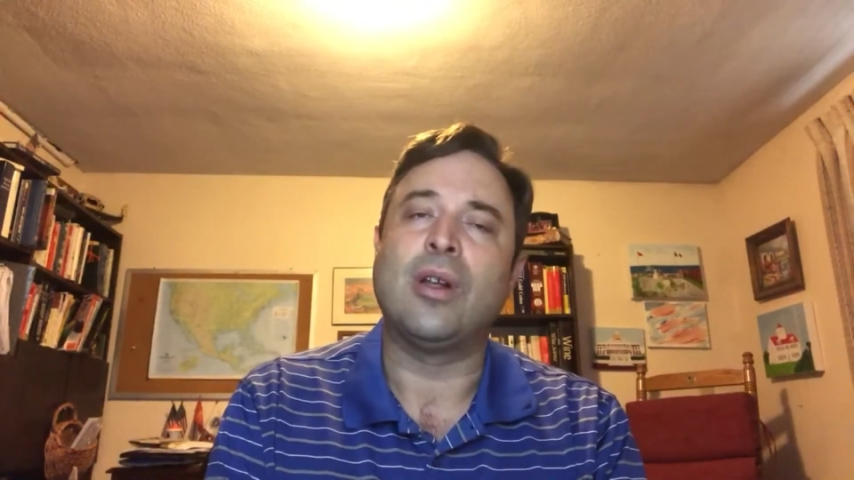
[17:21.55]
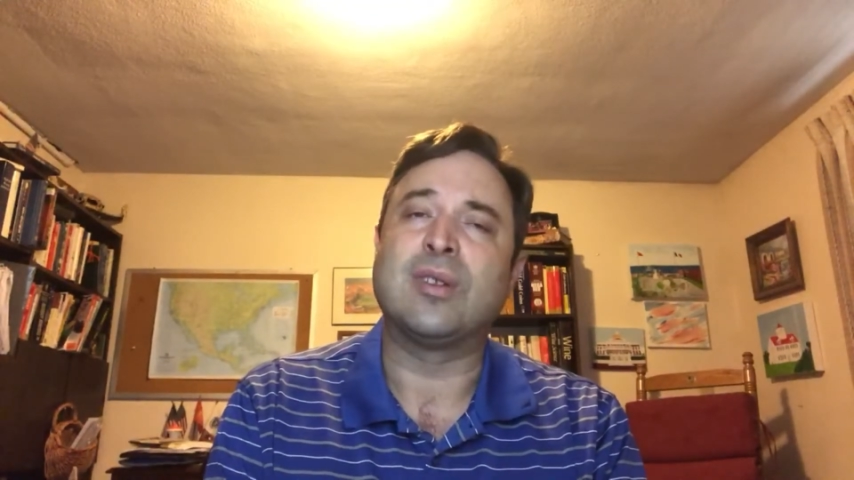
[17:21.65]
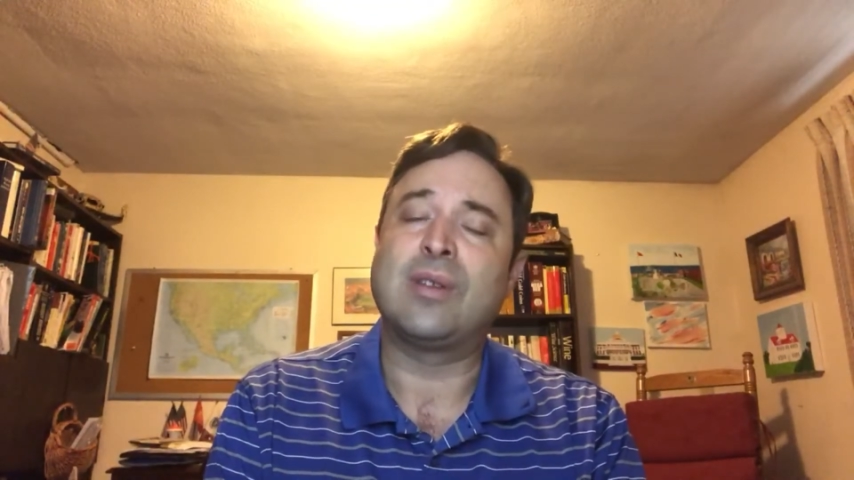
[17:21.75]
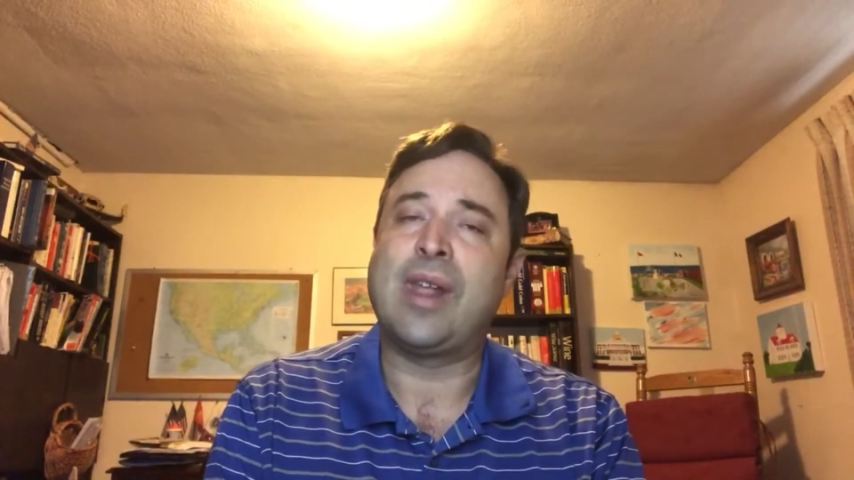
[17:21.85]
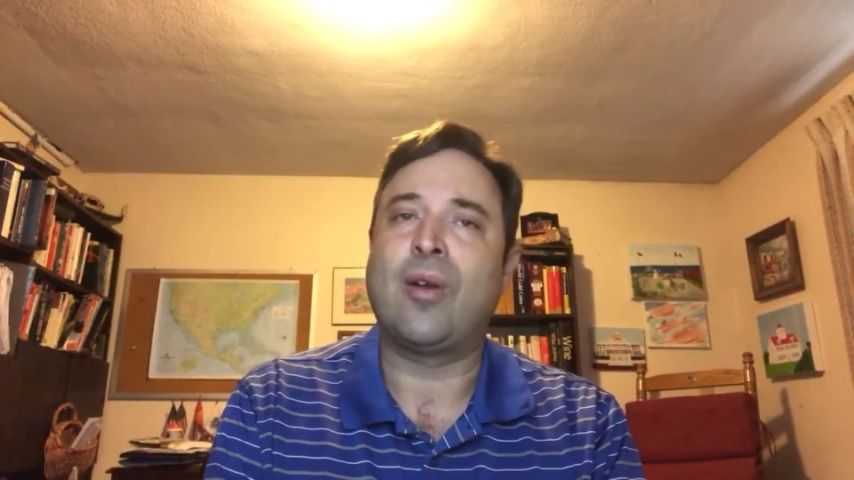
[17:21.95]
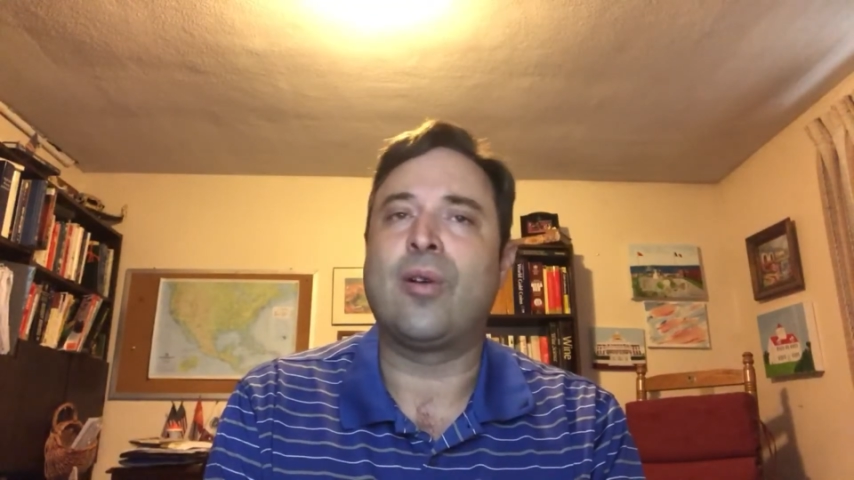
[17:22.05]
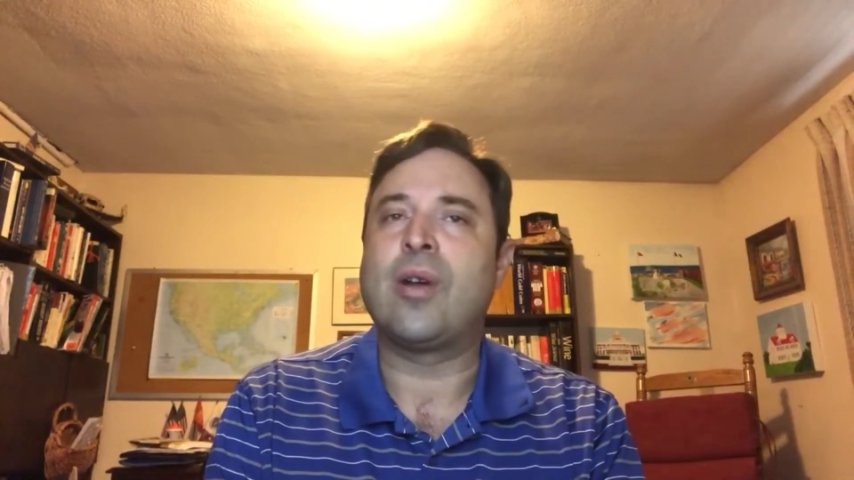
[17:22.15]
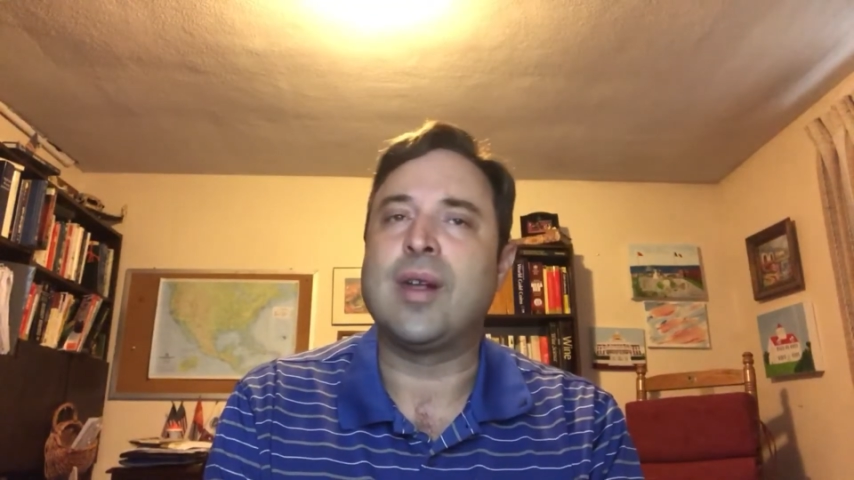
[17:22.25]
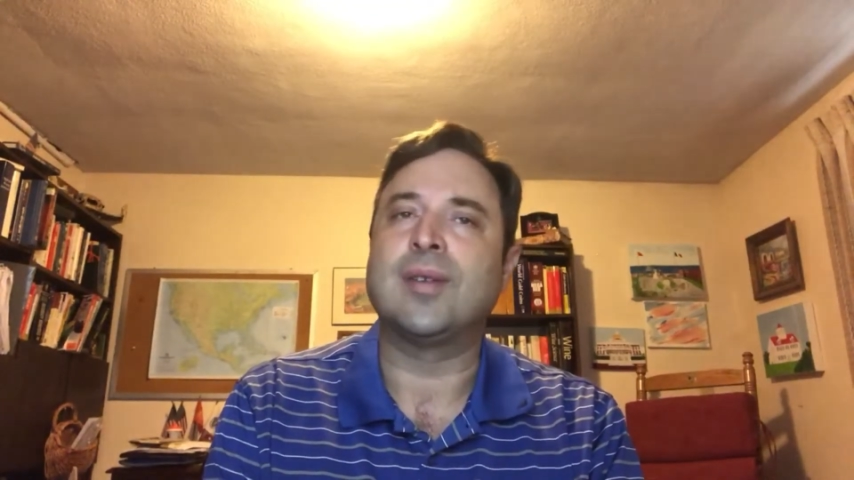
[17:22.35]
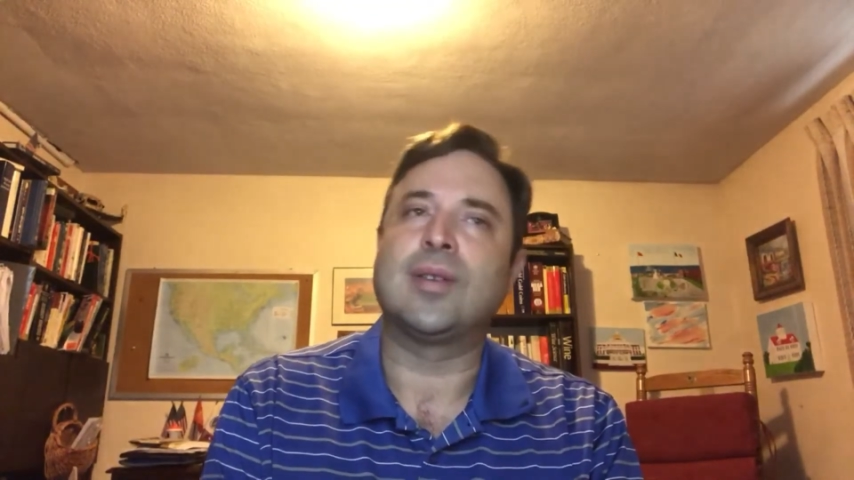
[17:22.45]
So their
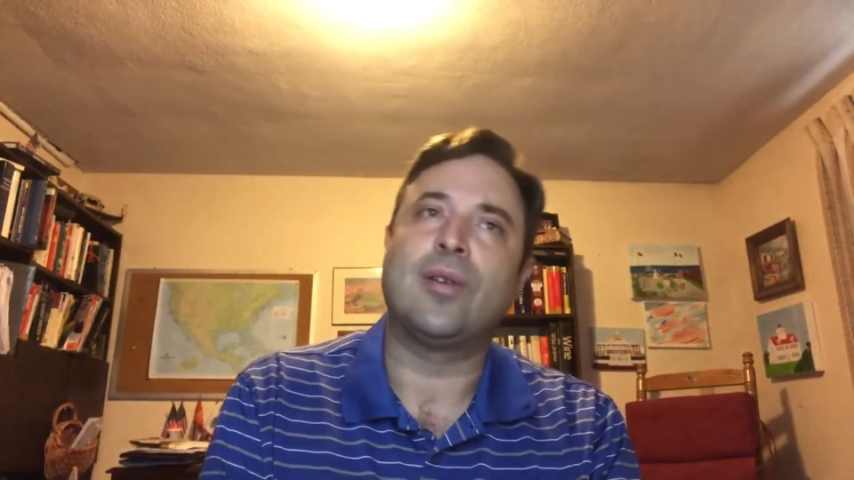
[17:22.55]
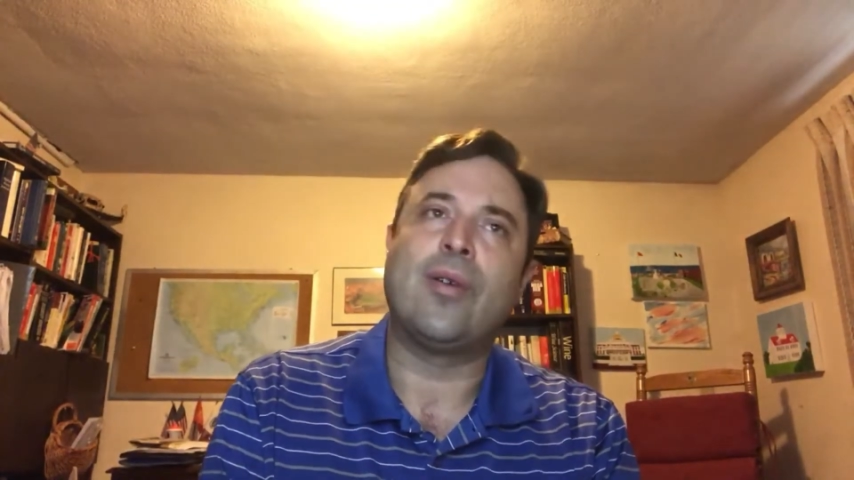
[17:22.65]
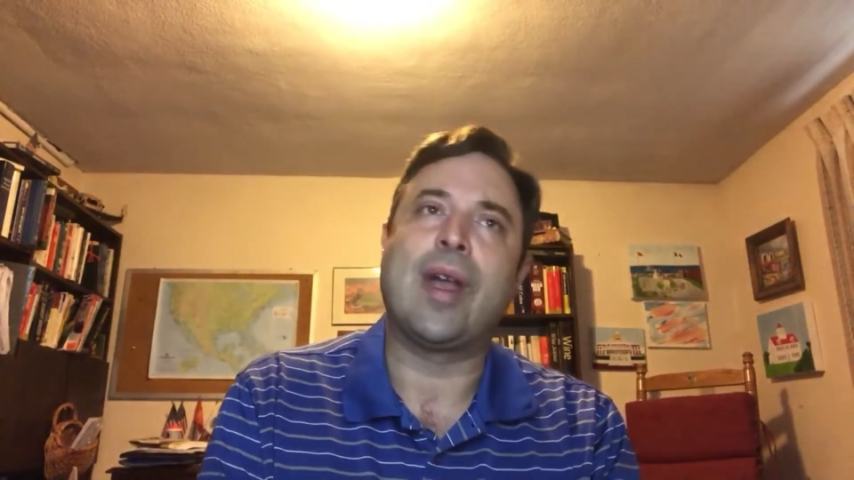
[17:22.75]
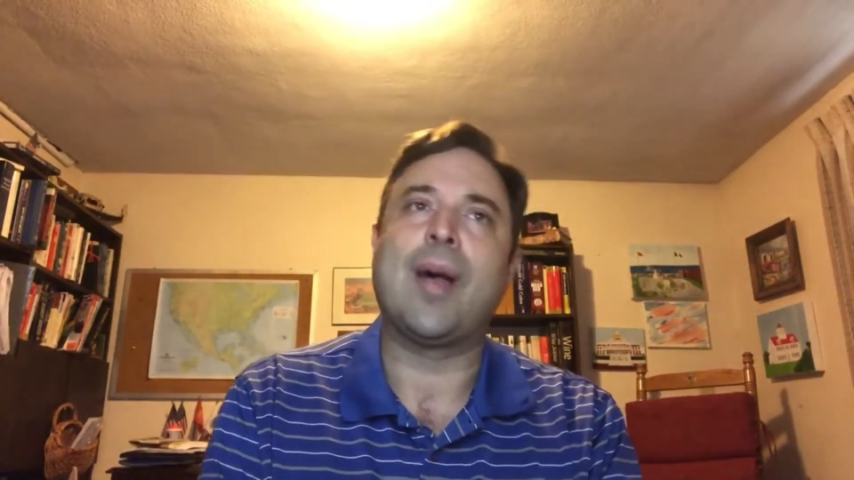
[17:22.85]
earnings are going